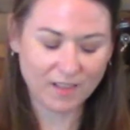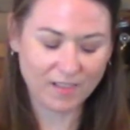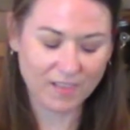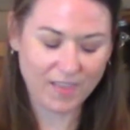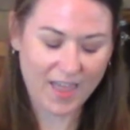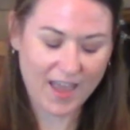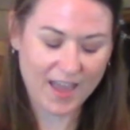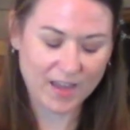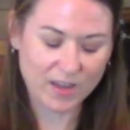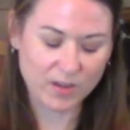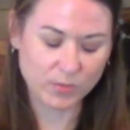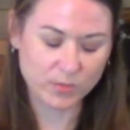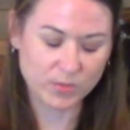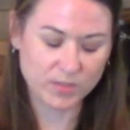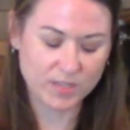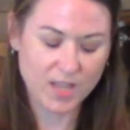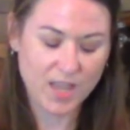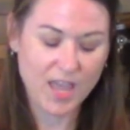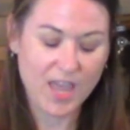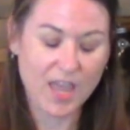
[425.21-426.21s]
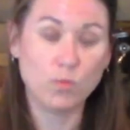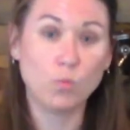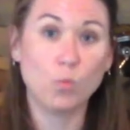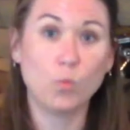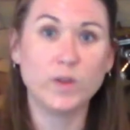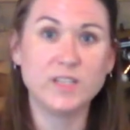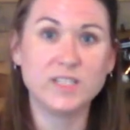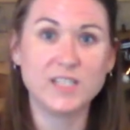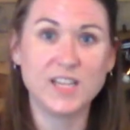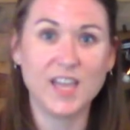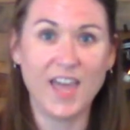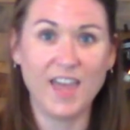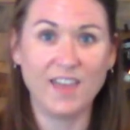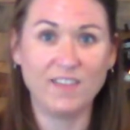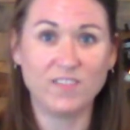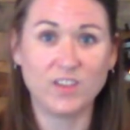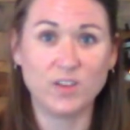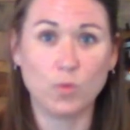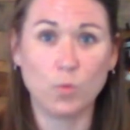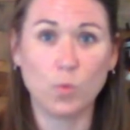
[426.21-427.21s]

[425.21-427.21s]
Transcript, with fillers: clouds and went to heaven,